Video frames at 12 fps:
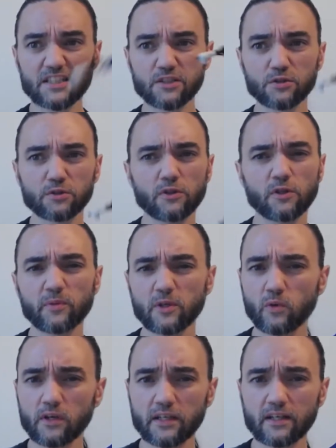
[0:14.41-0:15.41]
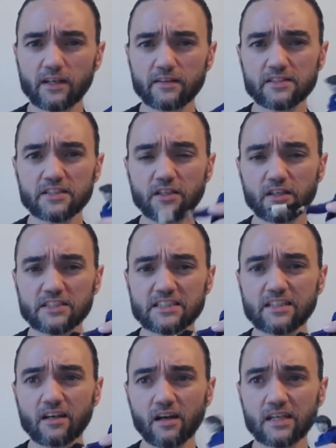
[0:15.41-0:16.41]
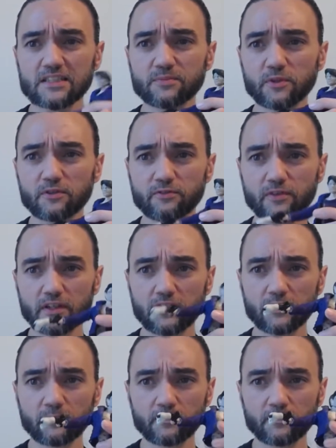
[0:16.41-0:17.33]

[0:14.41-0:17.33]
usual, I'll be working on this Garcia Hotspur figure